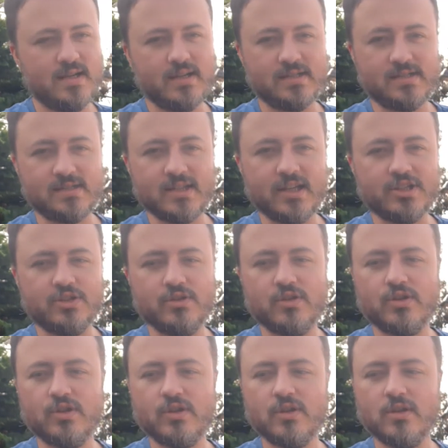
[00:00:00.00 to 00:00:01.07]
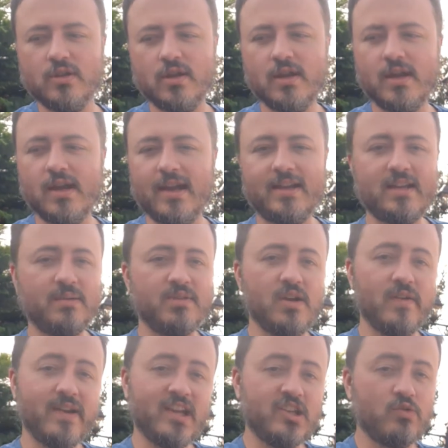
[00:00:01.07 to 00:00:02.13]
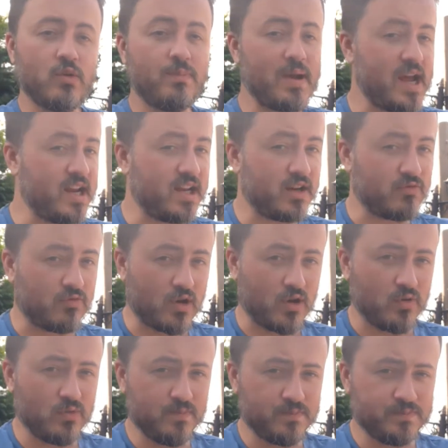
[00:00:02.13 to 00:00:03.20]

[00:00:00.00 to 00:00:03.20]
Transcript: Instead you can end up going into a panic roll,